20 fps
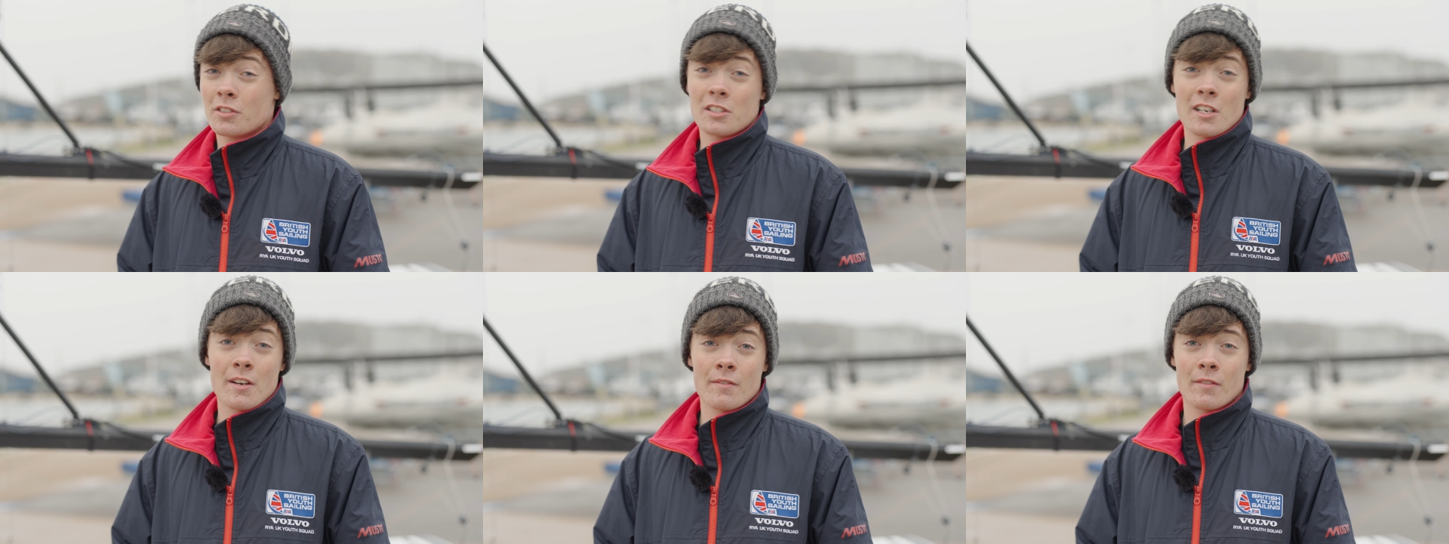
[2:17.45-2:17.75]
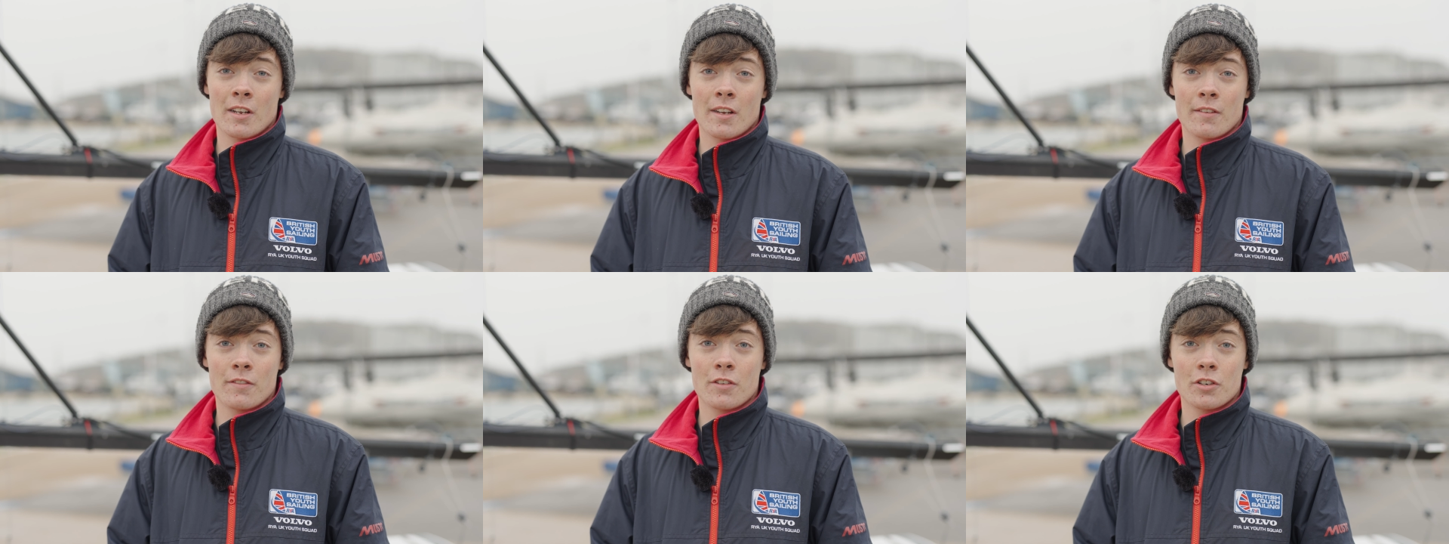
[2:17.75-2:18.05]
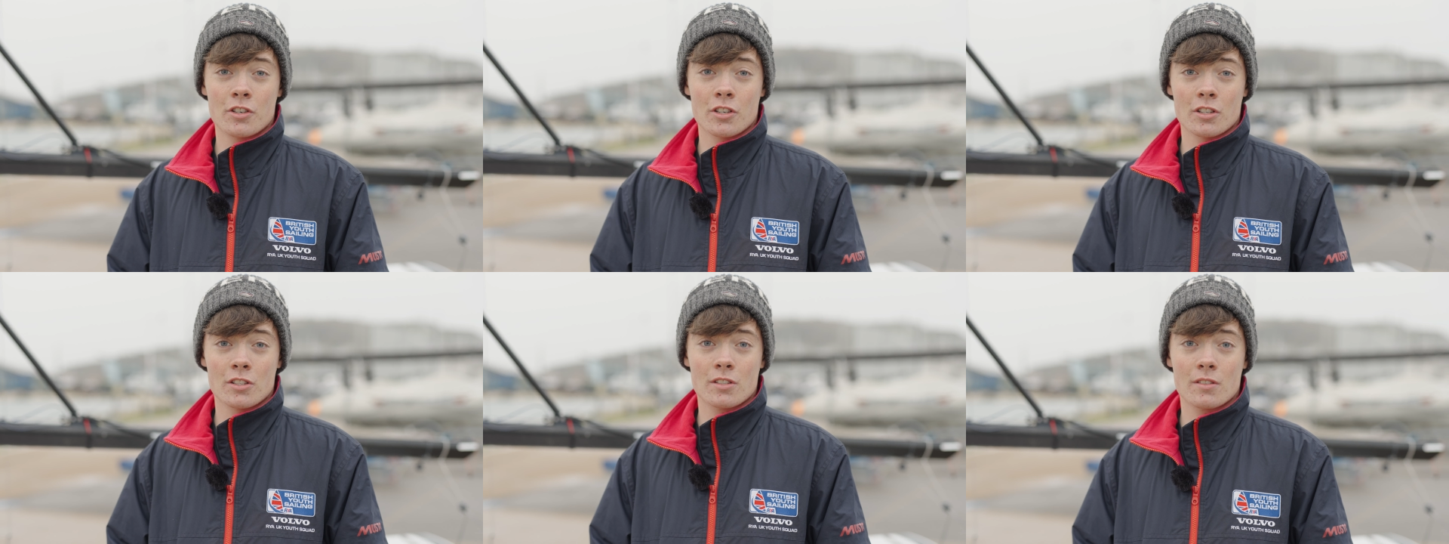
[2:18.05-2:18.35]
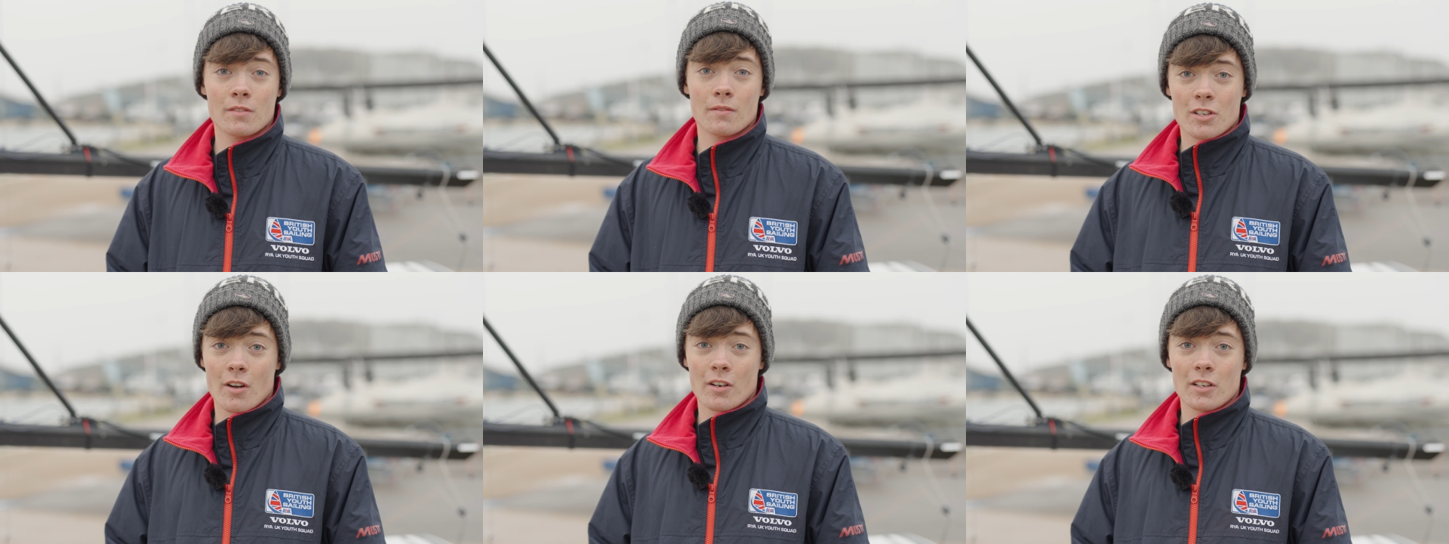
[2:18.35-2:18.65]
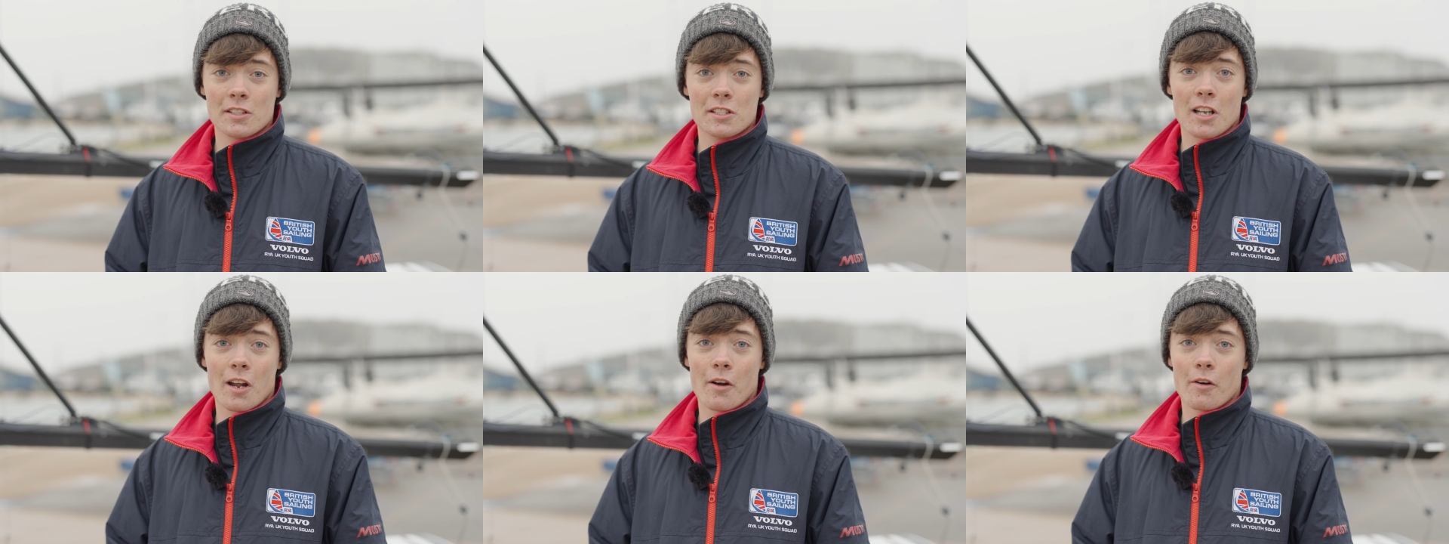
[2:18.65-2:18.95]
generally if you're just going
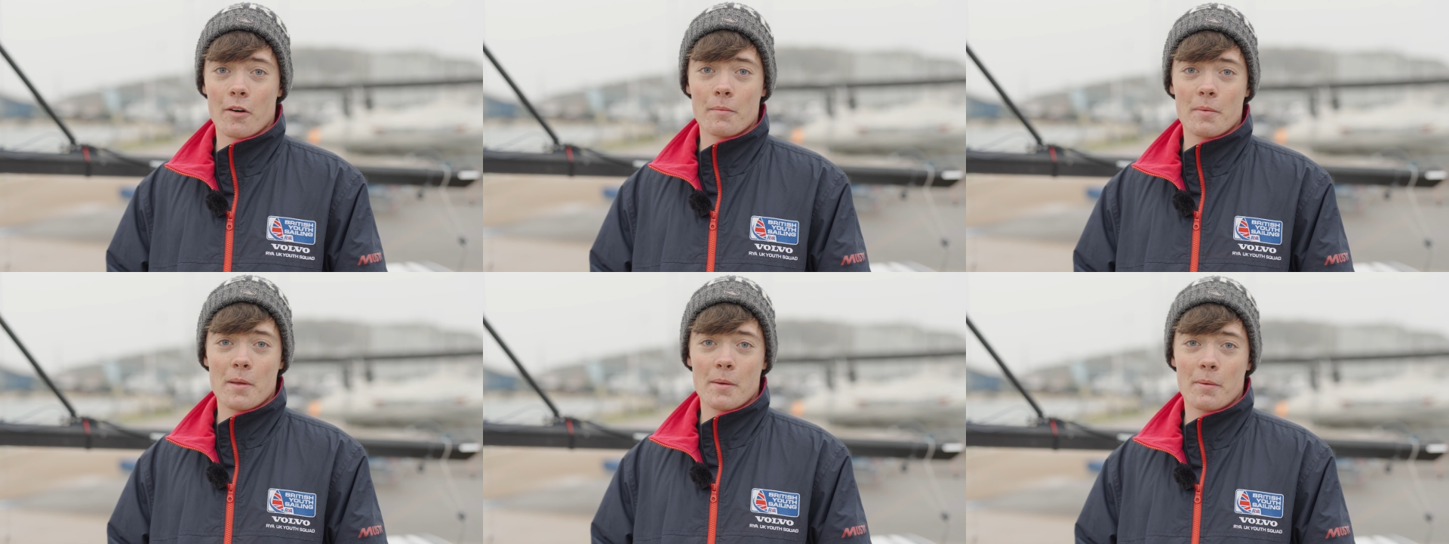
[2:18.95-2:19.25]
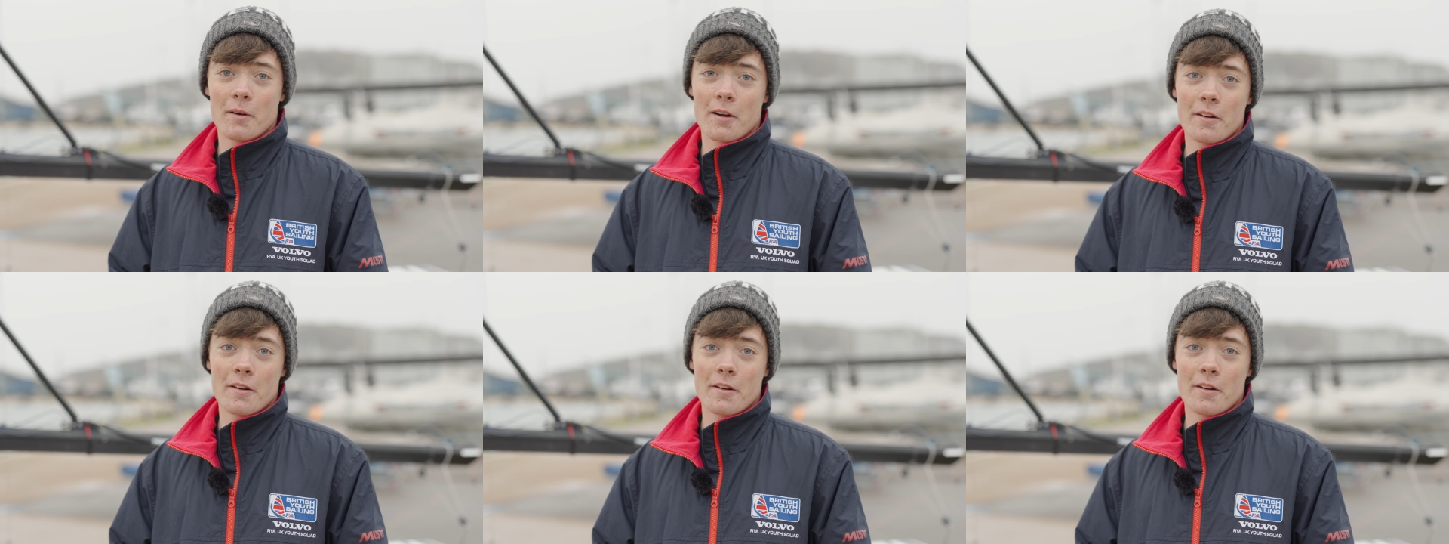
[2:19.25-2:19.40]
slower and people are